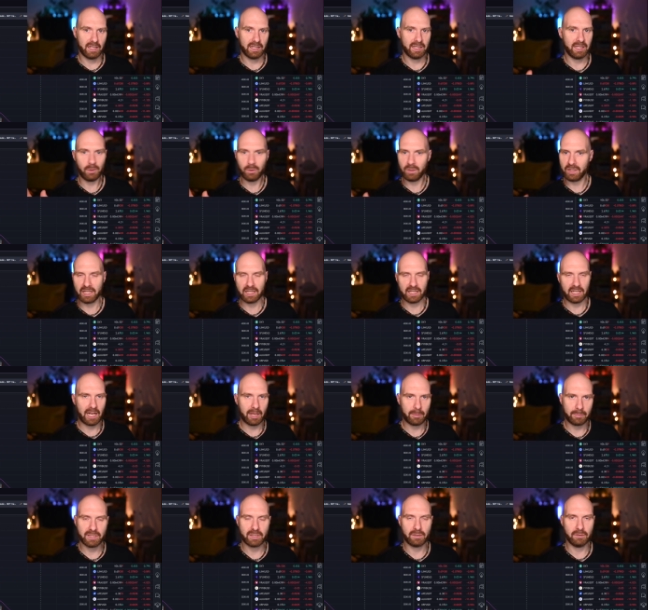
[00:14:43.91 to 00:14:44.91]
they will get
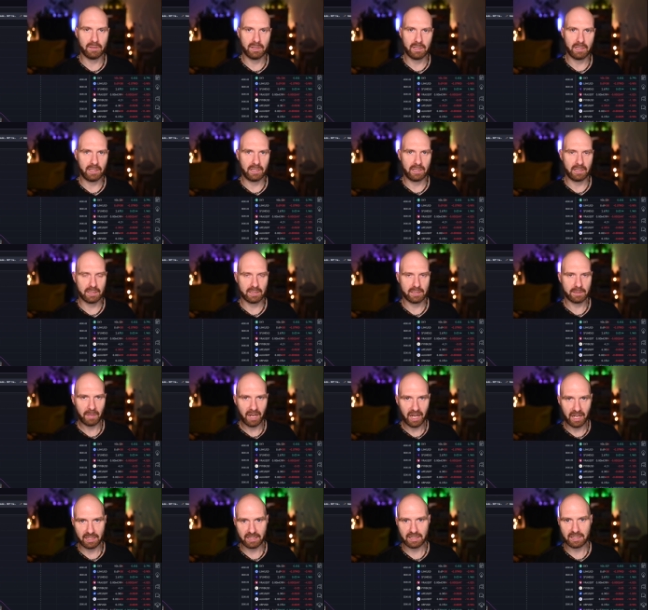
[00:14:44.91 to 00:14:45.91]
absolutely
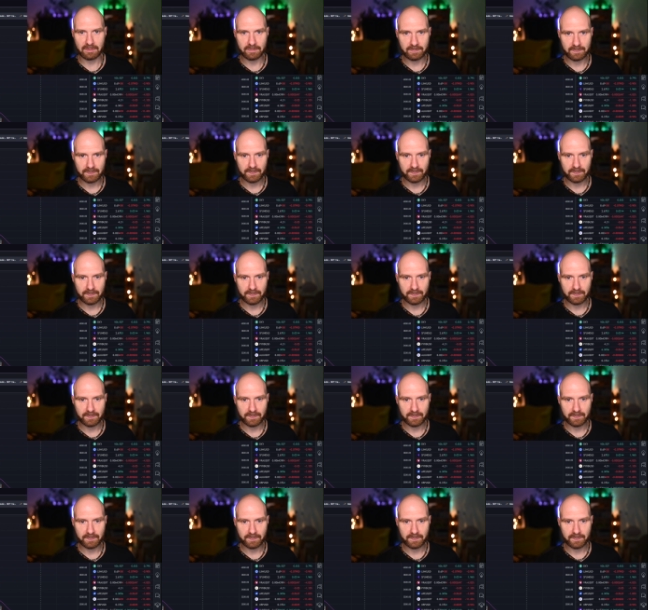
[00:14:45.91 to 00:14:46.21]
smashed.